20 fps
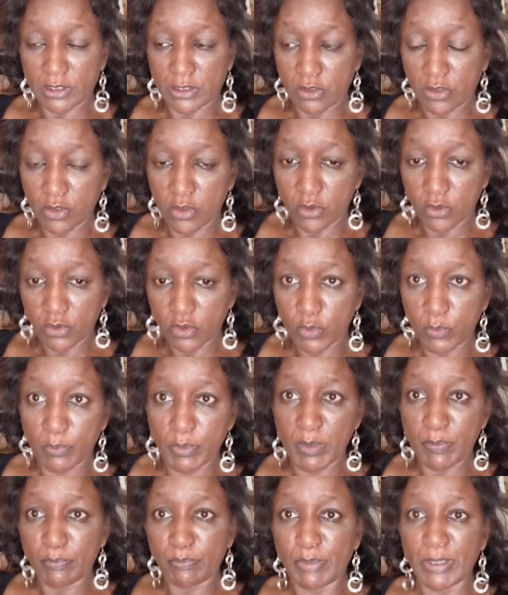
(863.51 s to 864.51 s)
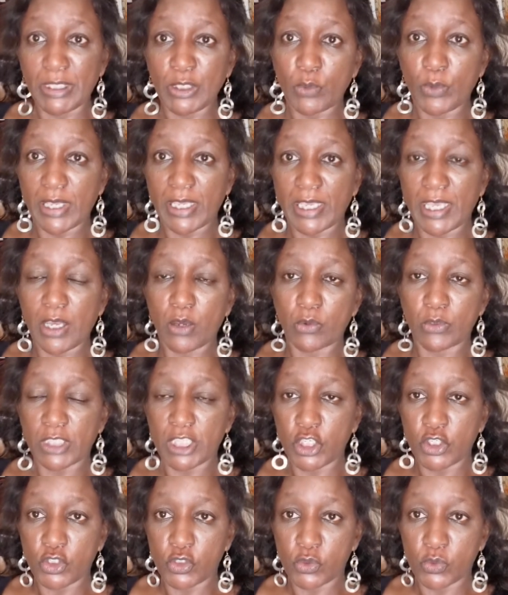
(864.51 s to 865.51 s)
you know, to be billowing out
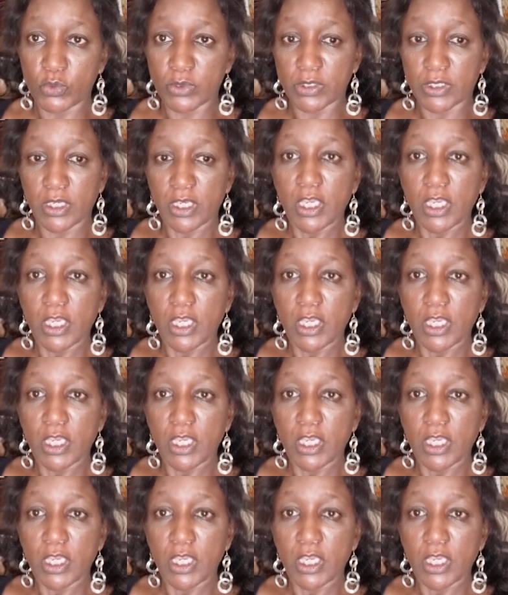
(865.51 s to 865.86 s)
issues.